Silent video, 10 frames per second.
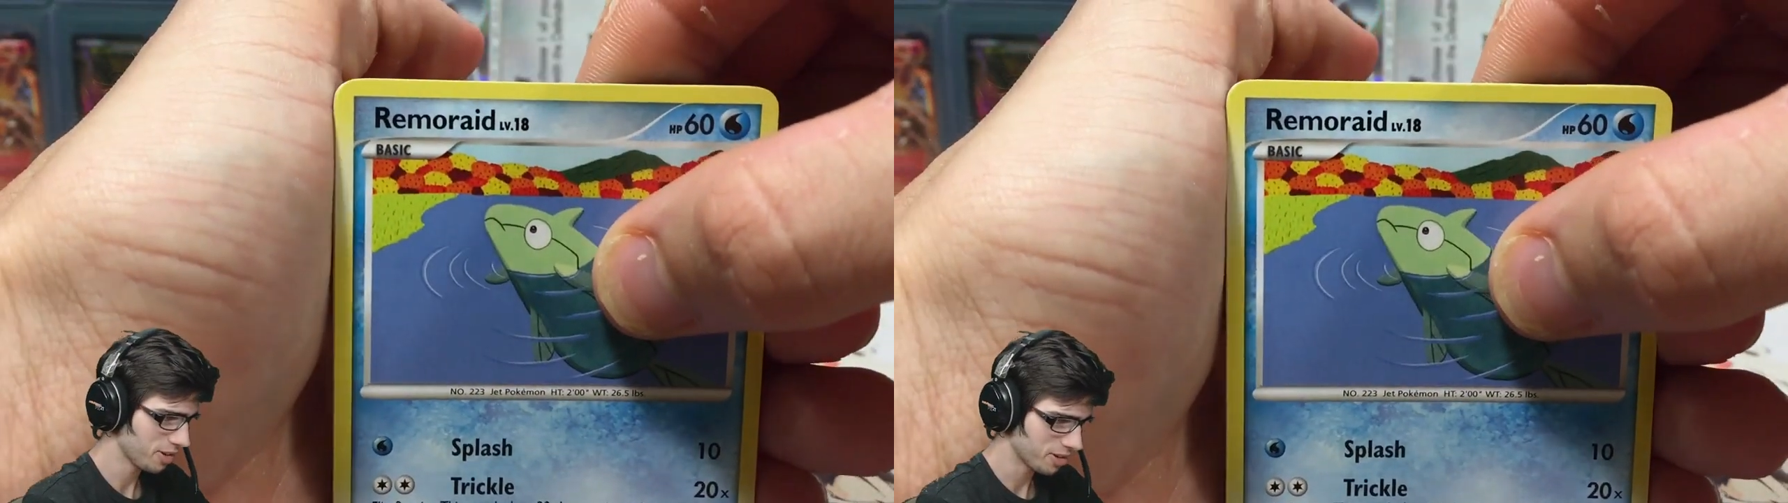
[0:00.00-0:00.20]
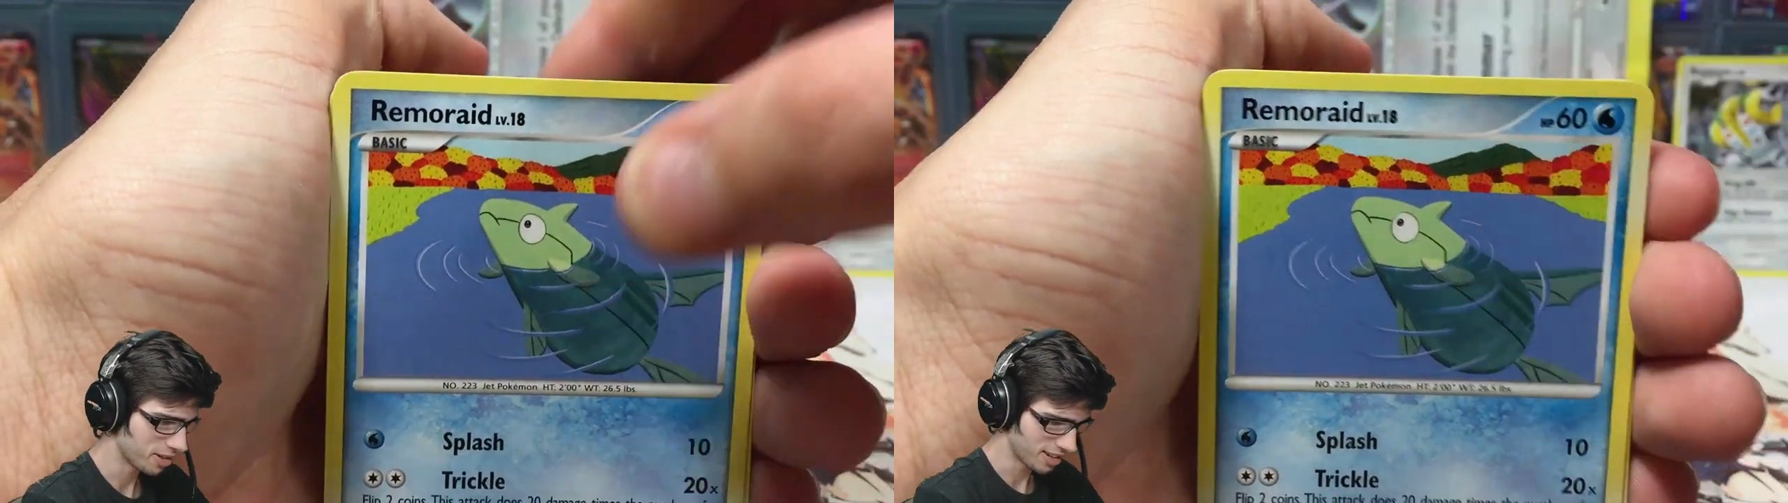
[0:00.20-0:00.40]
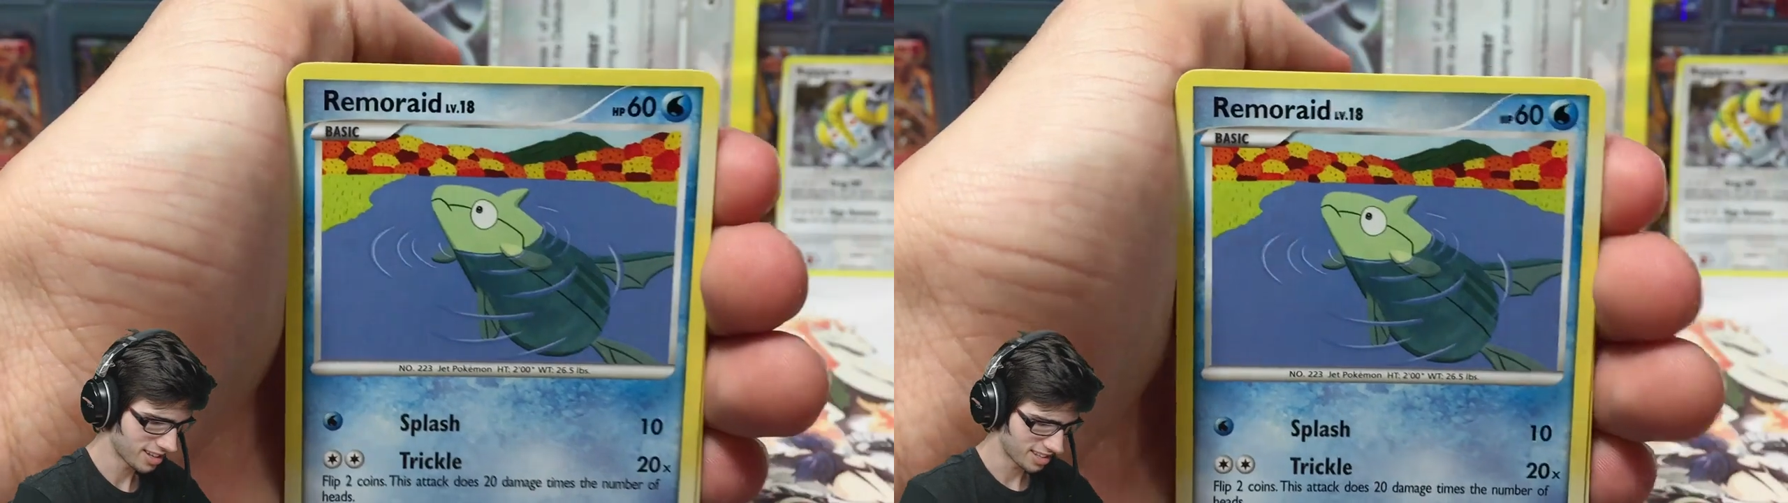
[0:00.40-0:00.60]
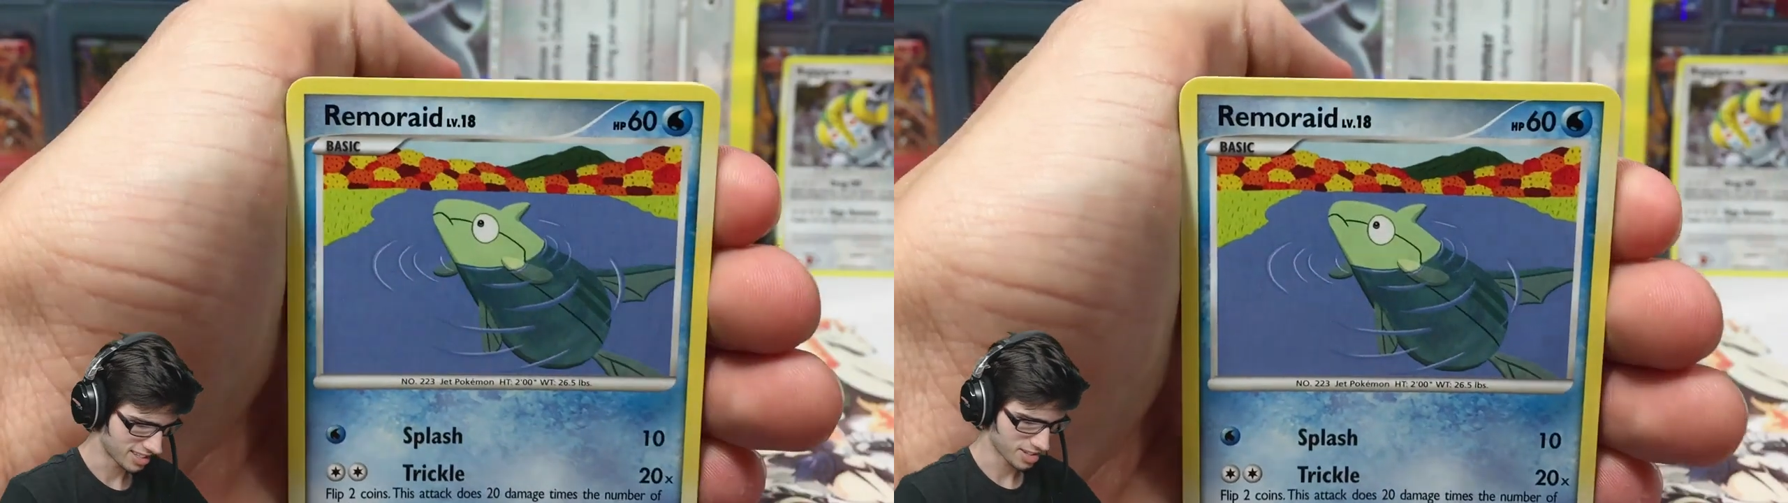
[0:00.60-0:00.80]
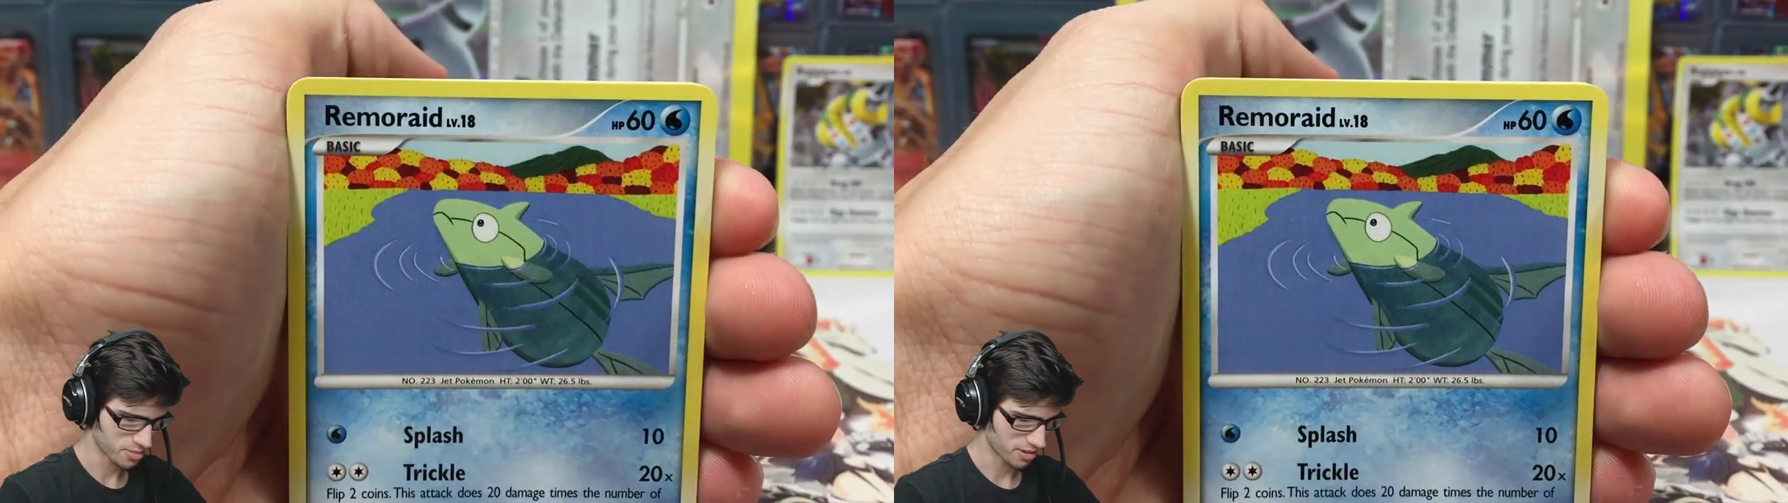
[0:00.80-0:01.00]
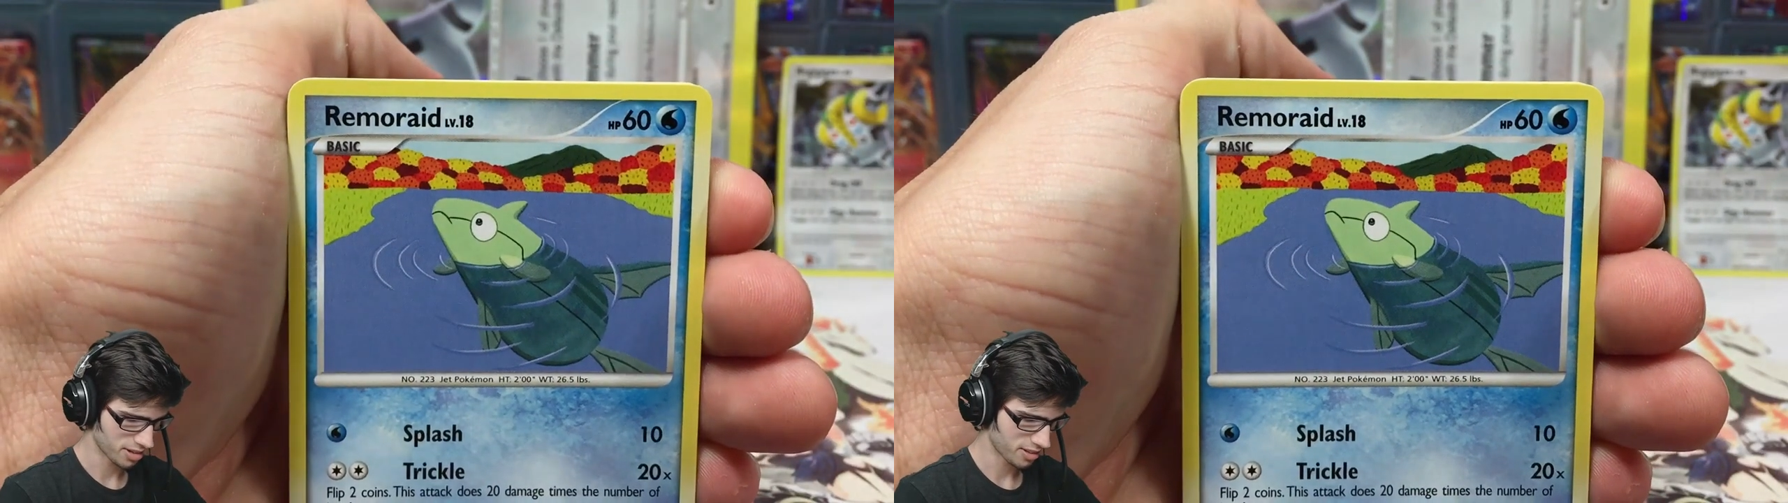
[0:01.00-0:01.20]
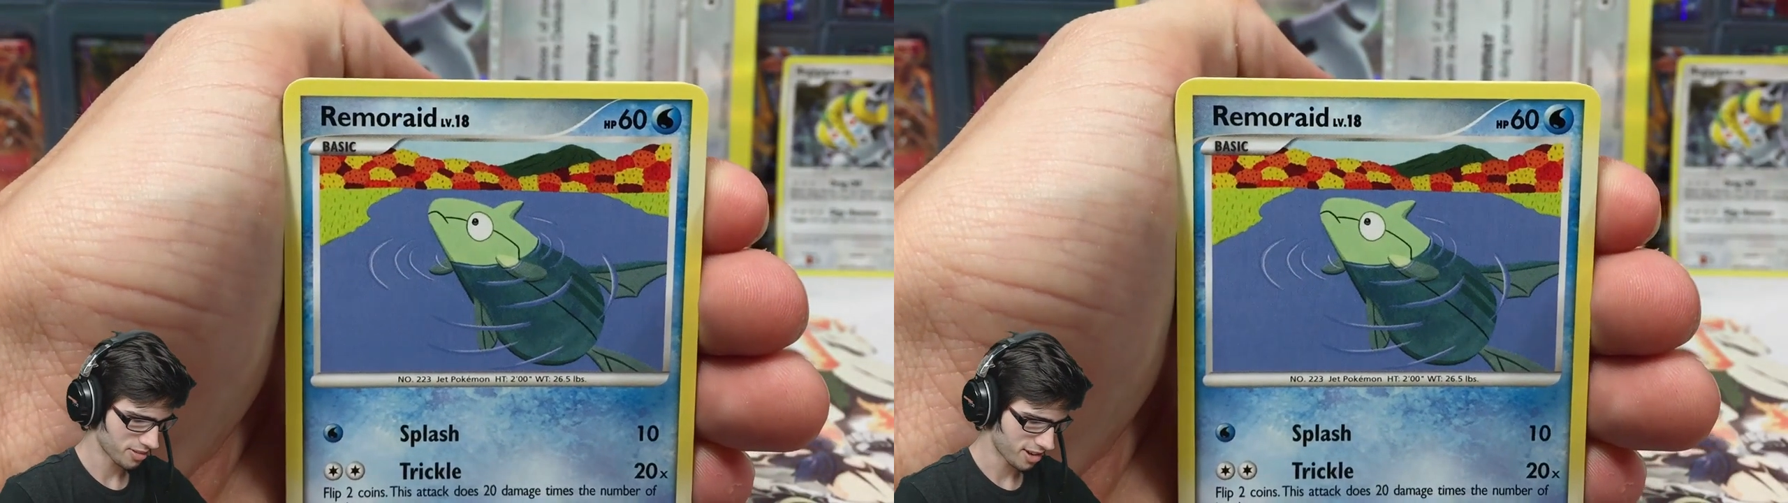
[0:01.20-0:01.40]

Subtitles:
good. This could be really